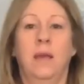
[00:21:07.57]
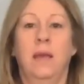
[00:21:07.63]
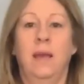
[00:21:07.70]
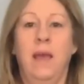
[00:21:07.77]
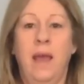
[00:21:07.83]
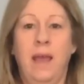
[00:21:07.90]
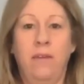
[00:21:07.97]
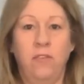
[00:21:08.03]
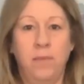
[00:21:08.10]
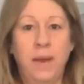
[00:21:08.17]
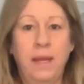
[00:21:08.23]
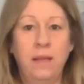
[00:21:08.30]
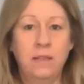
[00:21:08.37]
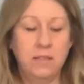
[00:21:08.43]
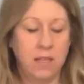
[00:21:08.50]
Hey
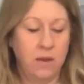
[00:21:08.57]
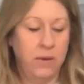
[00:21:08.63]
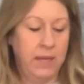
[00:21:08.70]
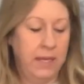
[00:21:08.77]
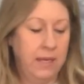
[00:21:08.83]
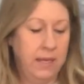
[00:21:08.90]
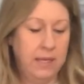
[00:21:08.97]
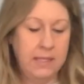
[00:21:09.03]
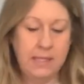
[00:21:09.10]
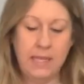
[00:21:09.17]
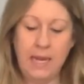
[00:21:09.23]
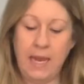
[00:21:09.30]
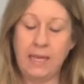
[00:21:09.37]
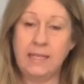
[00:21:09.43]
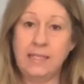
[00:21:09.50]
everybody, so it is the
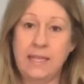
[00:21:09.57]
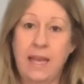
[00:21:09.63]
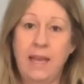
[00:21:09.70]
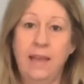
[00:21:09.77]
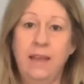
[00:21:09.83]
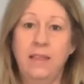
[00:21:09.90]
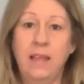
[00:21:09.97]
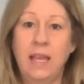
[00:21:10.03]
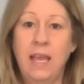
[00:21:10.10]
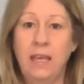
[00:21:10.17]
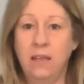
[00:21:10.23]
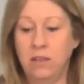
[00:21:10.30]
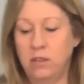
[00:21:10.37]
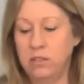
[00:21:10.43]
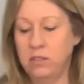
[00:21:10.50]
next day and the
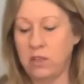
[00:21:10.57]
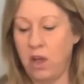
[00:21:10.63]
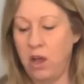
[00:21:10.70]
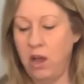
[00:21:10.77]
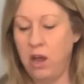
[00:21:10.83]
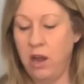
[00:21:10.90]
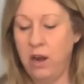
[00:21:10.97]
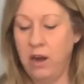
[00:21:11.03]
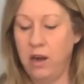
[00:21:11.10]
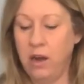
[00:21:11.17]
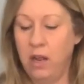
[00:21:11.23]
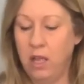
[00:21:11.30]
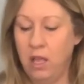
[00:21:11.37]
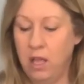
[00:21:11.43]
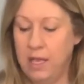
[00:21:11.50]
candles are
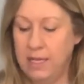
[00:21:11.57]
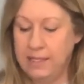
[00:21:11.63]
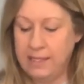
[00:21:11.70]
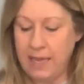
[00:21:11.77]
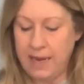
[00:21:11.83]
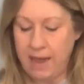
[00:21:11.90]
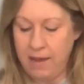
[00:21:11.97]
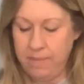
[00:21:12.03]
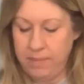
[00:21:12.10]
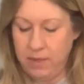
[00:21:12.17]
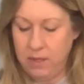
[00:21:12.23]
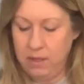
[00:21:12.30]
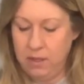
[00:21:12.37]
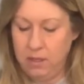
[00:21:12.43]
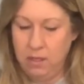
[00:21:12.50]
set up. So
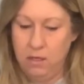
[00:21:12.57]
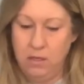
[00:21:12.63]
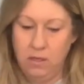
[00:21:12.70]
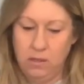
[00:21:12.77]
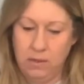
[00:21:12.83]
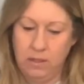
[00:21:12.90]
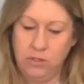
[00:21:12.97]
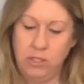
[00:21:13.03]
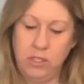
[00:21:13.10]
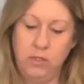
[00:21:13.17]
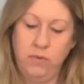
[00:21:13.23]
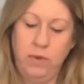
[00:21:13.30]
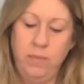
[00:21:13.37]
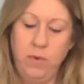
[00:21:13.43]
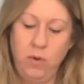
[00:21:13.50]
I'll just
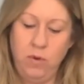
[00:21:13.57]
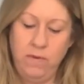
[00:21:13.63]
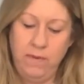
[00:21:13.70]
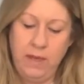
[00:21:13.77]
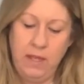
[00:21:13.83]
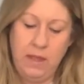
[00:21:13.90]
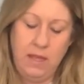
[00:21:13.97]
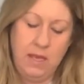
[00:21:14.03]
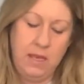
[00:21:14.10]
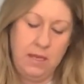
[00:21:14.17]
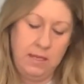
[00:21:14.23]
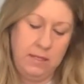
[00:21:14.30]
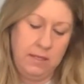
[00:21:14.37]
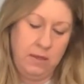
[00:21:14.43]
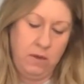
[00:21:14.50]
remove
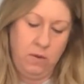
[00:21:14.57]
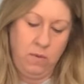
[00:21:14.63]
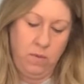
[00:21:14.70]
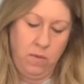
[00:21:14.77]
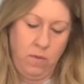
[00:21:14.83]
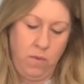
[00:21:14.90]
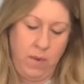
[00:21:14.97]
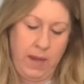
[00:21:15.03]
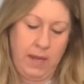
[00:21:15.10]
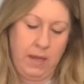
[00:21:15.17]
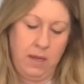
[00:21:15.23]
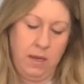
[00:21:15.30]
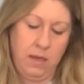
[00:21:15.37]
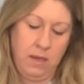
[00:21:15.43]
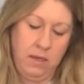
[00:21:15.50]
these wick
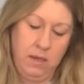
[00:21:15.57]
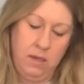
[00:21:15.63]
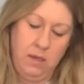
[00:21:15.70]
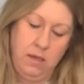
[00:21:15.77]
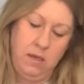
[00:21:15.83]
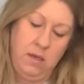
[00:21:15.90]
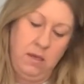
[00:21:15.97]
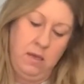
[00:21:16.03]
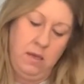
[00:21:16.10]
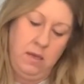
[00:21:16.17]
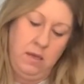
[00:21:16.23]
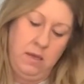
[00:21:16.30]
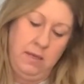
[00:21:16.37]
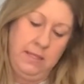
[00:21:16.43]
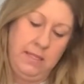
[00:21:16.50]

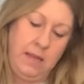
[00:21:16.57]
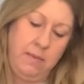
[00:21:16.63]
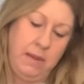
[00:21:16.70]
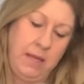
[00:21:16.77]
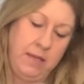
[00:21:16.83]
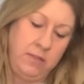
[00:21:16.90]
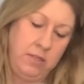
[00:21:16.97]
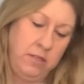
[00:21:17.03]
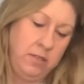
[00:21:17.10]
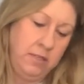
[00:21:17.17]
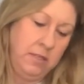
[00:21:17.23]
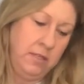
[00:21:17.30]
stabilizers.